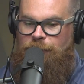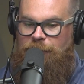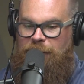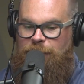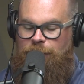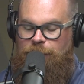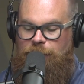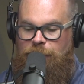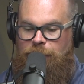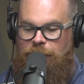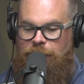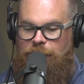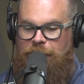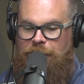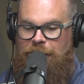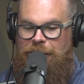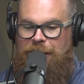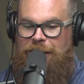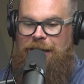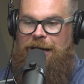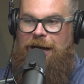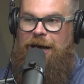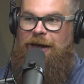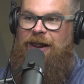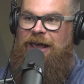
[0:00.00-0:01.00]
talk to
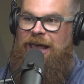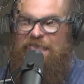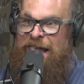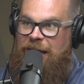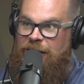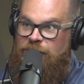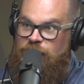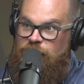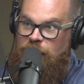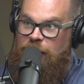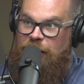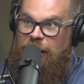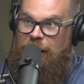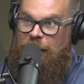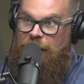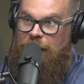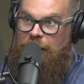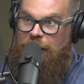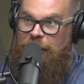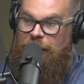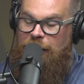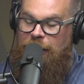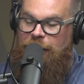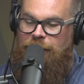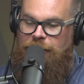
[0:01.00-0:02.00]
people, how to
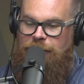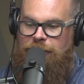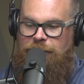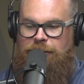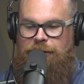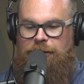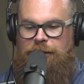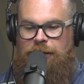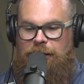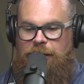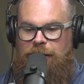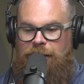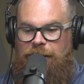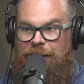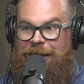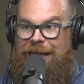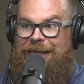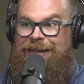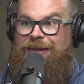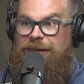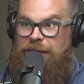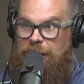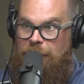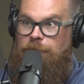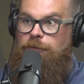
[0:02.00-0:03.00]
educate clients,
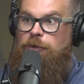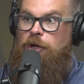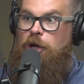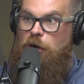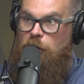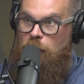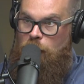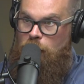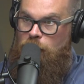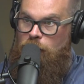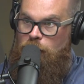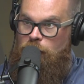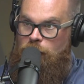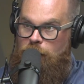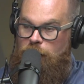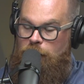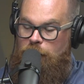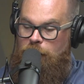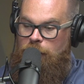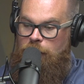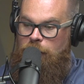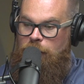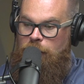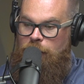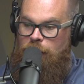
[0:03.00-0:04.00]
let them
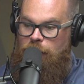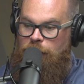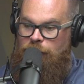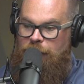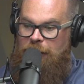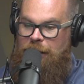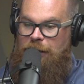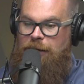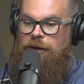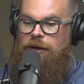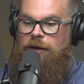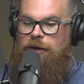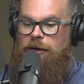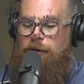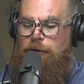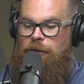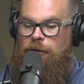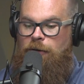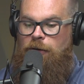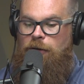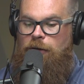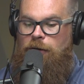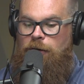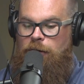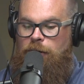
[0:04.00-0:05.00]
know
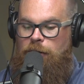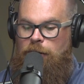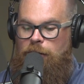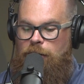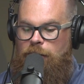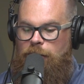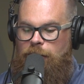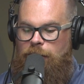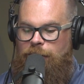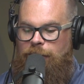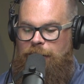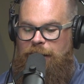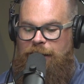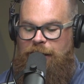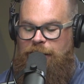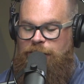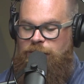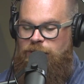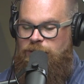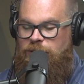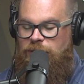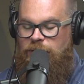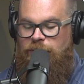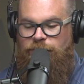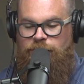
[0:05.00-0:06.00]
that,
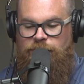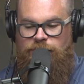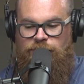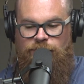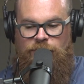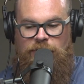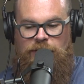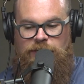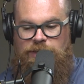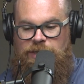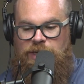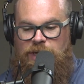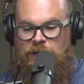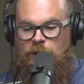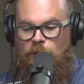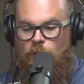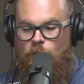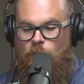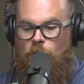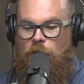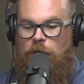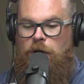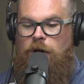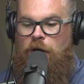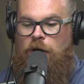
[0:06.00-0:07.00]
like, I just love this phrase,